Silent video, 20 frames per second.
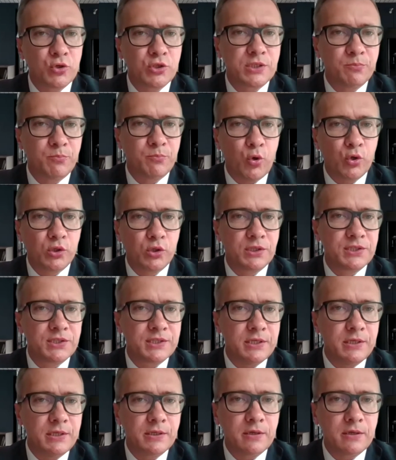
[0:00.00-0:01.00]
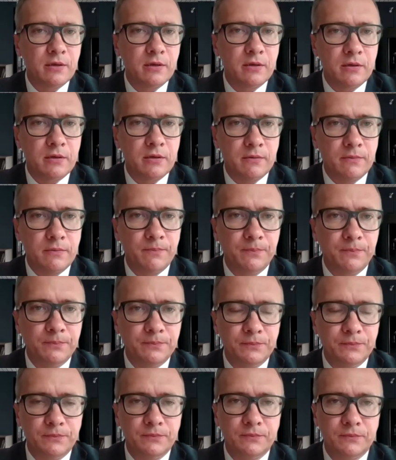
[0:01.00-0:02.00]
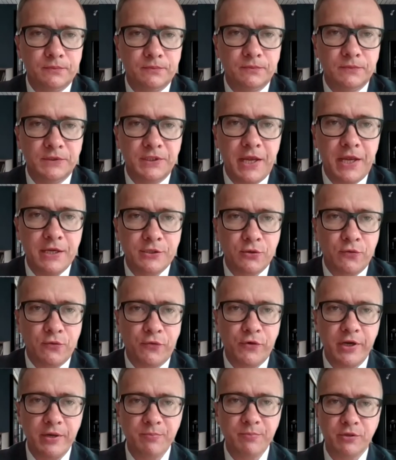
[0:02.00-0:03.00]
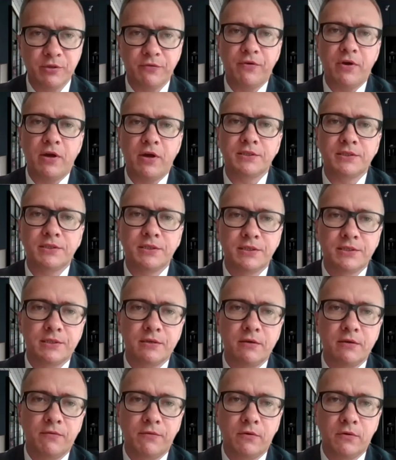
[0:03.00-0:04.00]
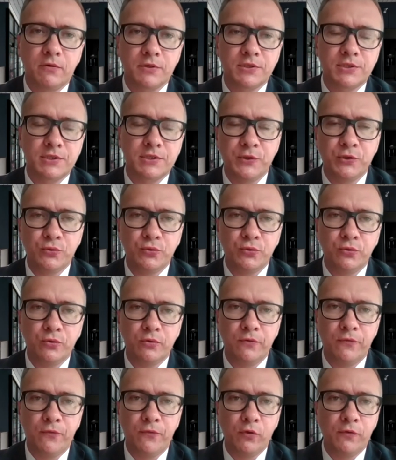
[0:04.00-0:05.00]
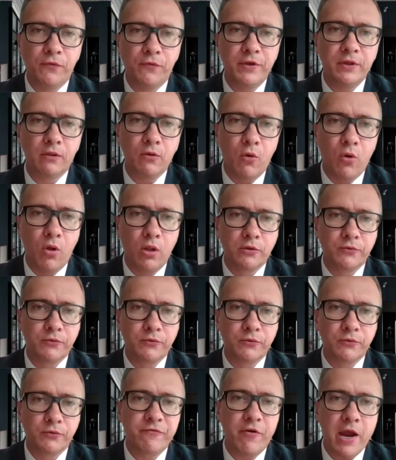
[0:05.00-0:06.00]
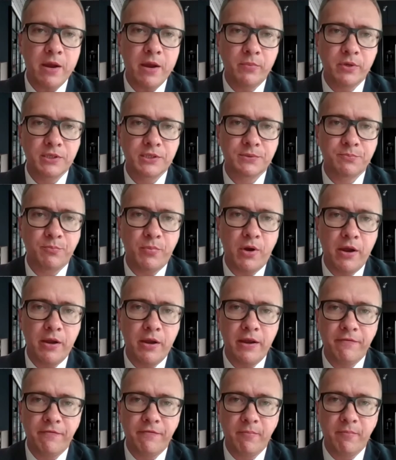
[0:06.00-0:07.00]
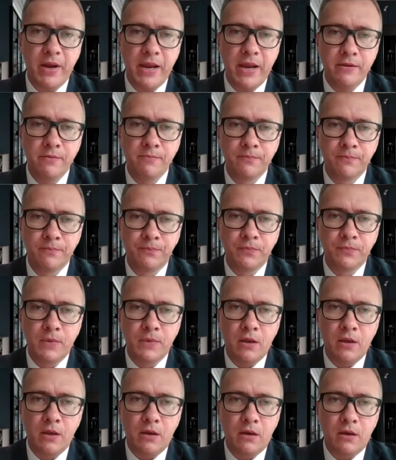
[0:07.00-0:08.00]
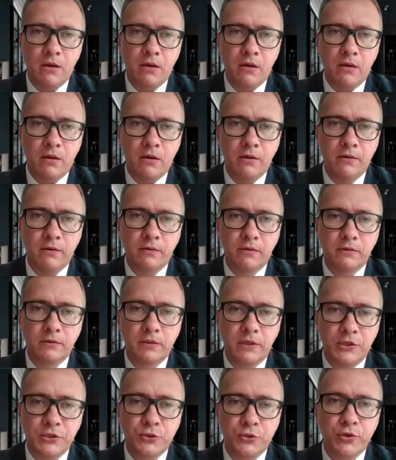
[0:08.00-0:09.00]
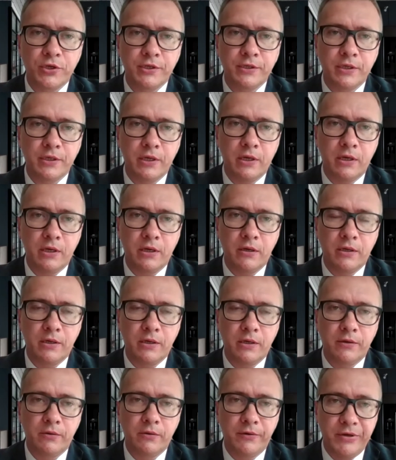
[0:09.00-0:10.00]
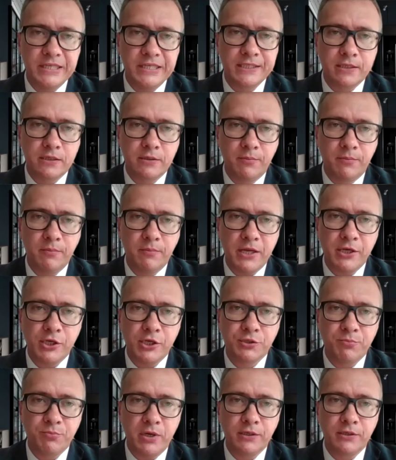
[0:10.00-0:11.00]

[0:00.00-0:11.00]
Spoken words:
important thing in case of crypto funds is, of course, to fulfill all requirements by FMA concerning risk management